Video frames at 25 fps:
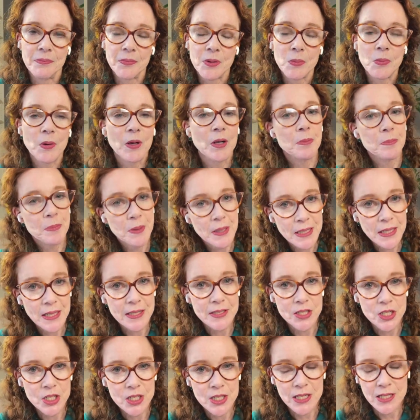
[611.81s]
where a
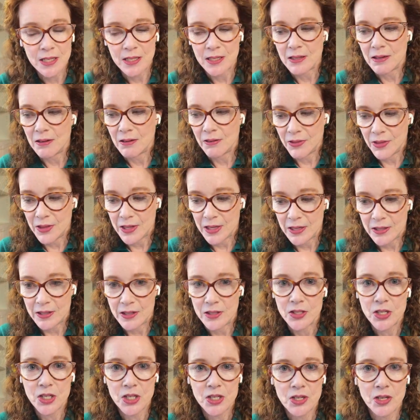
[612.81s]
PhD
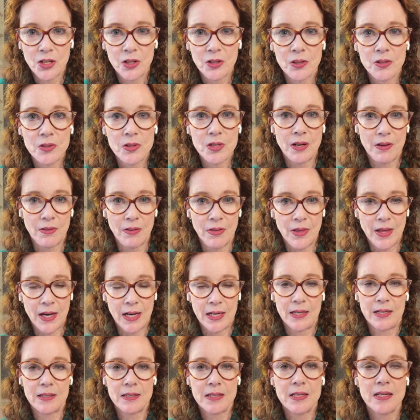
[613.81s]
there showed
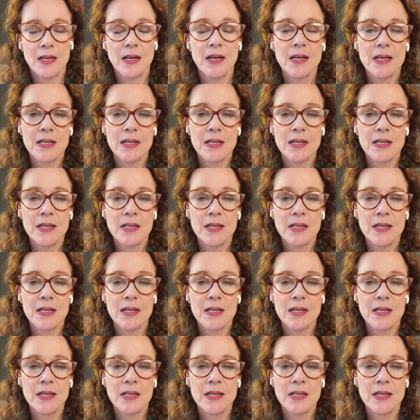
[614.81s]
that